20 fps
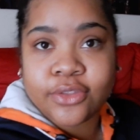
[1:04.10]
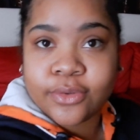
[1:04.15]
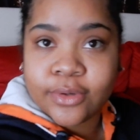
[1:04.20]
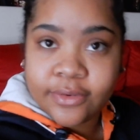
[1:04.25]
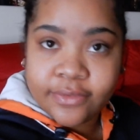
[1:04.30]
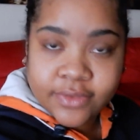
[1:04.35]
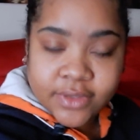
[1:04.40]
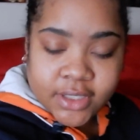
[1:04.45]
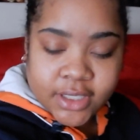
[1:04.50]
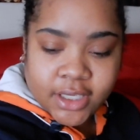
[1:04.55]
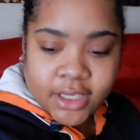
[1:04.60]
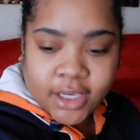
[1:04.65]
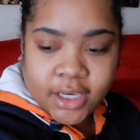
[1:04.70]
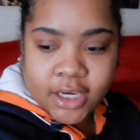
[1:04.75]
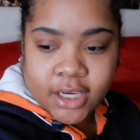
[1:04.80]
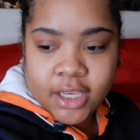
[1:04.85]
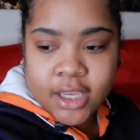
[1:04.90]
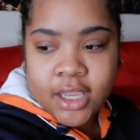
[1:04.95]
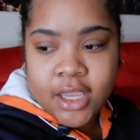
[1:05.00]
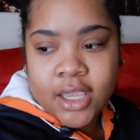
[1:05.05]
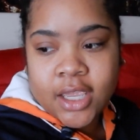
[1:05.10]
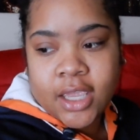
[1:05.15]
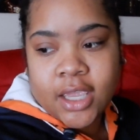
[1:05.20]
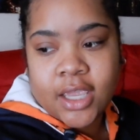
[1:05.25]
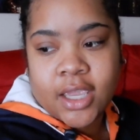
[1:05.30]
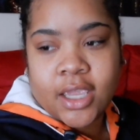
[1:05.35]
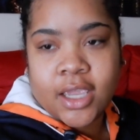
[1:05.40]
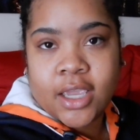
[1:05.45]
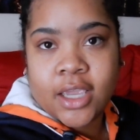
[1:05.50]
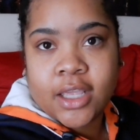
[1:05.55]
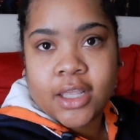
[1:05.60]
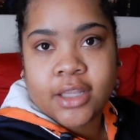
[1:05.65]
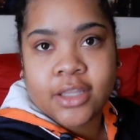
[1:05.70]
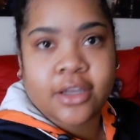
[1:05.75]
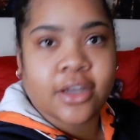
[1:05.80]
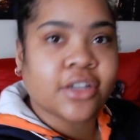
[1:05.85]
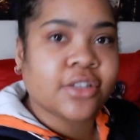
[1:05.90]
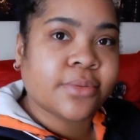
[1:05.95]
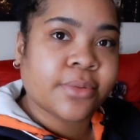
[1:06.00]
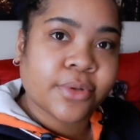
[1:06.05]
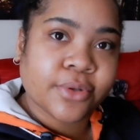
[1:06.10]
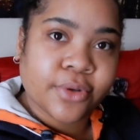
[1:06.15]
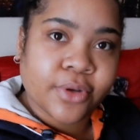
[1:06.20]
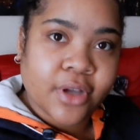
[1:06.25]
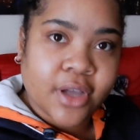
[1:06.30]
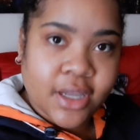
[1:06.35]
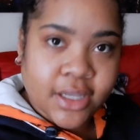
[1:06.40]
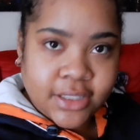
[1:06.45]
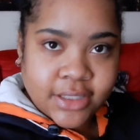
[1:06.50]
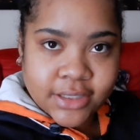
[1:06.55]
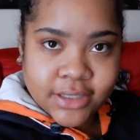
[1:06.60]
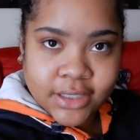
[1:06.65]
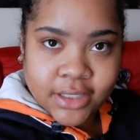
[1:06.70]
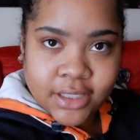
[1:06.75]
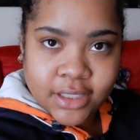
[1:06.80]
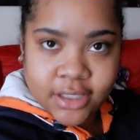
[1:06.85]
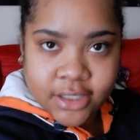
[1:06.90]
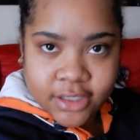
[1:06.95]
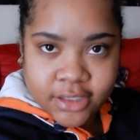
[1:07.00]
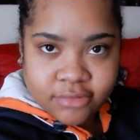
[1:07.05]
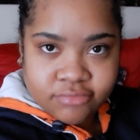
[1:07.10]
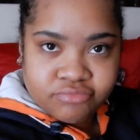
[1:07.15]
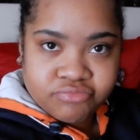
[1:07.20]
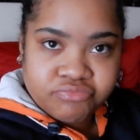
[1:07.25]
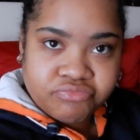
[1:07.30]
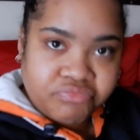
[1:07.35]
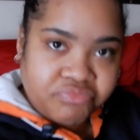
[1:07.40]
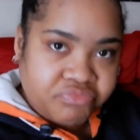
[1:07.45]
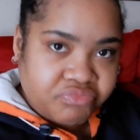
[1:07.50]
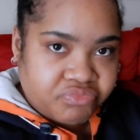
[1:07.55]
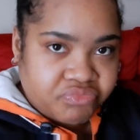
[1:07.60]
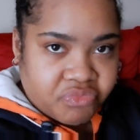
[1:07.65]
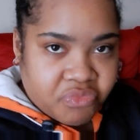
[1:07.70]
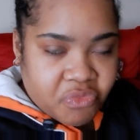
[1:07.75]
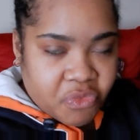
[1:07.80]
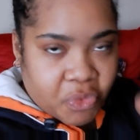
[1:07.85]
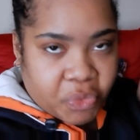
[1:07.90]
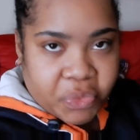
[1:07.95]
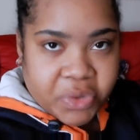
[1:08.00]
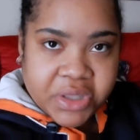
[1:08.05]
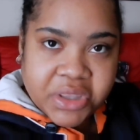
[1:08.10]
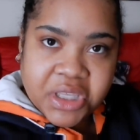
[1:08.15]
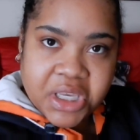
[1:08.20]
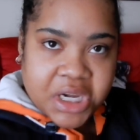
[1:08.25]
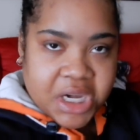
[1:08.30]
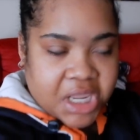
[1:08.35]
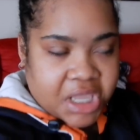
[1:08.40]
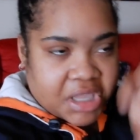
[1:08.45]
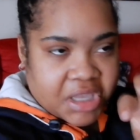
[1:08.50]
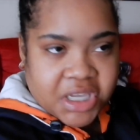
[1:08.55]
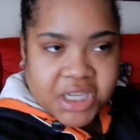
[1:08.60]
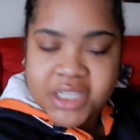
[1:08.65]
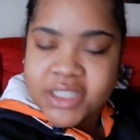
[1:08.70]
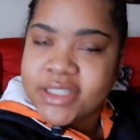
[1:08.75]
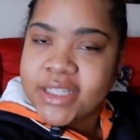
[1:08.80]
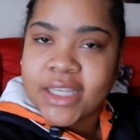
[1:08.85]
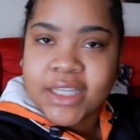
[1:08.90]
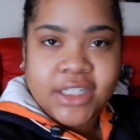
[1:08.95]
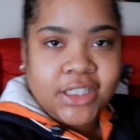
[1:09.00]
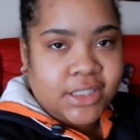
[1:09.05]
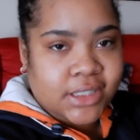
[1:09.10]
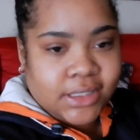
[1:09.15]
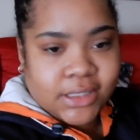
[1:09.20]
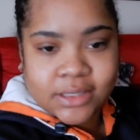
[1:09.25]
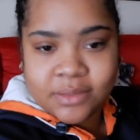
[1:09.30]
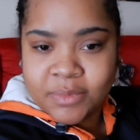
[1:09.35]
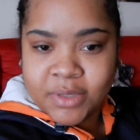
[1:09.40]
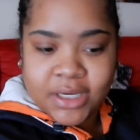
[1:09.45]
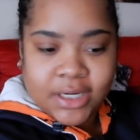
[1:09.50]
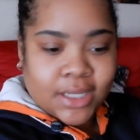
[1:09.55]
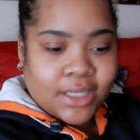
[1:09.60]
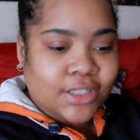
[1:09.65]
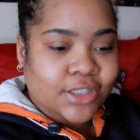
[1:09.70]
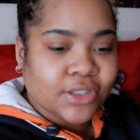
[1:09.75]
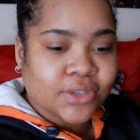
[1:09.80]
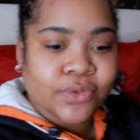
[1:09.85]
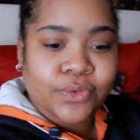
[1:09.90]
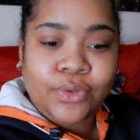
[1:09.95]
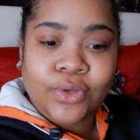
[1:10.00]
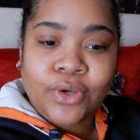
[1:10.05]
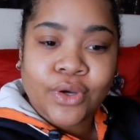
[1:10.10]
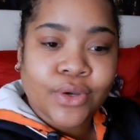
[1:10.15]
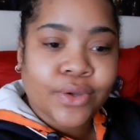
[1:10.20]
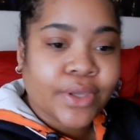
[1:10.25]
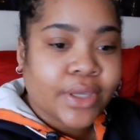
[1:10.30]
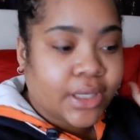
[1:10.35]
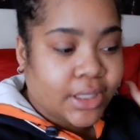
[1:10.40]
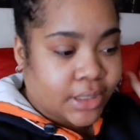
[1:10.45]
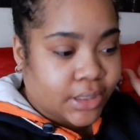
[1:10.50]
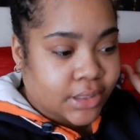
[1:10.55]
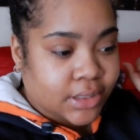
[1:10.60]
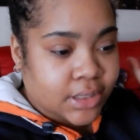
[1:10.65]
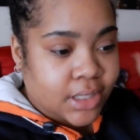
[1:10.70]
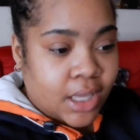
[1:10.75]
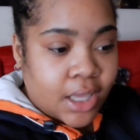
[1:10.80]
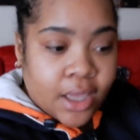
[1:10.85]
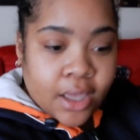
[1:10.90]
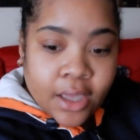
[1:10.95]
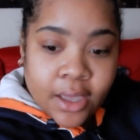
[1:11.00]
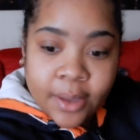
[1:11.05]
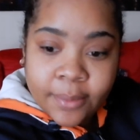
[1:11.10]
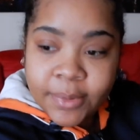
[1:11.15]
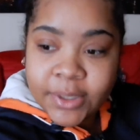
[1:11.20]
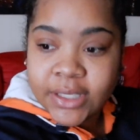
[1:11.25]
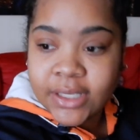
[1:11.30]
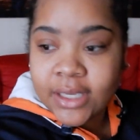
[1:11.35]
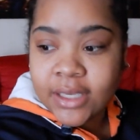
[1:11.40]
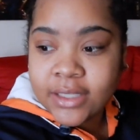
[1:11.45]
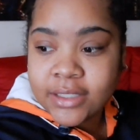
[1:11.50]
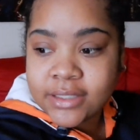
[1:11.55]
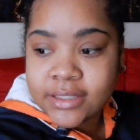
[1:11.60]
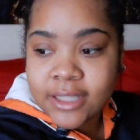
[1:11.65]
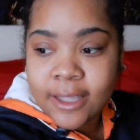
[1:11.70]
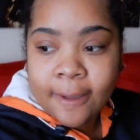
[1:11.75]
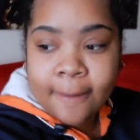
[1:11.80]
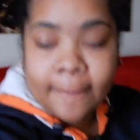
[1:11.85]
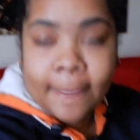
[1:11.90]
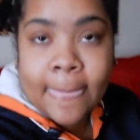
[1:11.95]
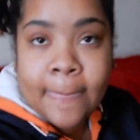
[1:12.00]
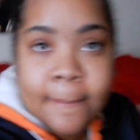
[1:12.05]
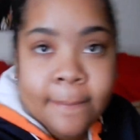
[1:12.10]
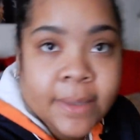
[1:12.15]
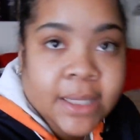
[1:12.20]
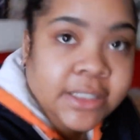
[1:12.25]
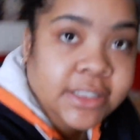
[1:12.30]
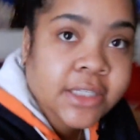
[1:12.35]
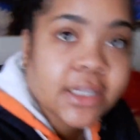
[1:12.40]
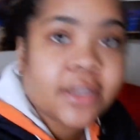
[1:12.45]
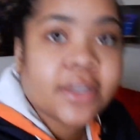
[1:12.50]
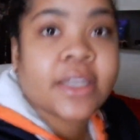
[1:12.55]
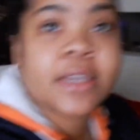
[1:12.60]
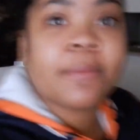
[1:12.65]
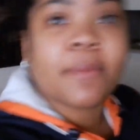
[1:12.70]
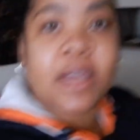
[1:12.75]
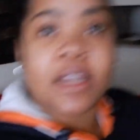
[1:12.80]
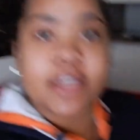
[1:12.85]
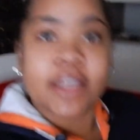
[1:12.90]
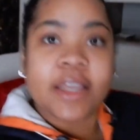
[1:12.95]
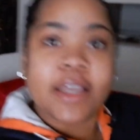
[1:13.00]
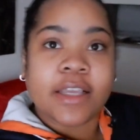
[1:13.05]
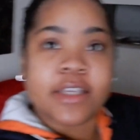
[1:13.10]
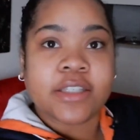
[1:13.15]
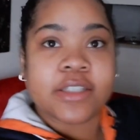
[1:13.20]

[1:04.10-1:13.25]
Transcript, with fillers: thrifting and the entrepreneur content within them because that's just me. That's just who your girl is. But yeah, so about to go get my day